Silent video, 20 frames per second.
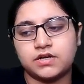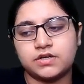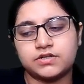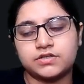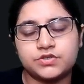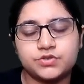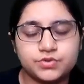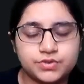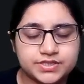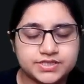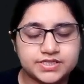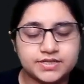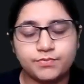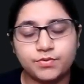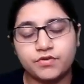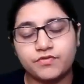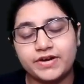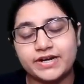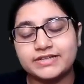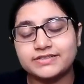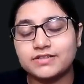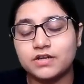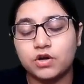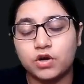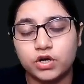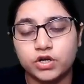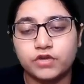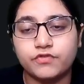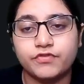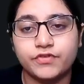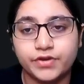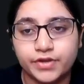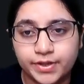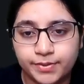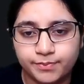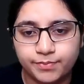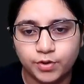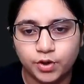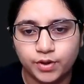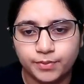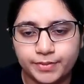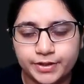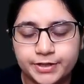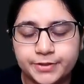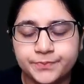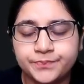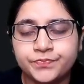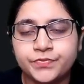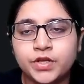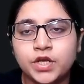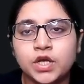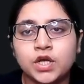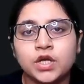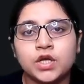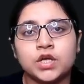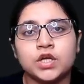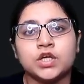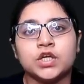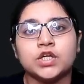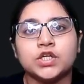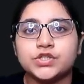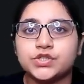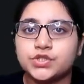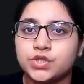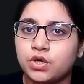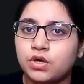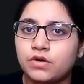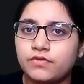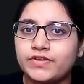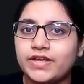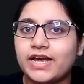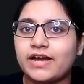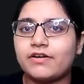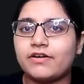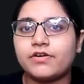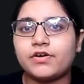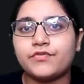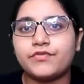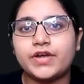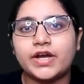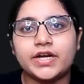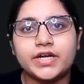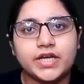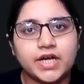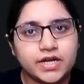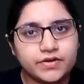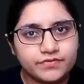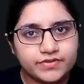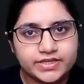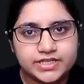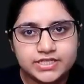tourism provides a lot of employment. So we are done with the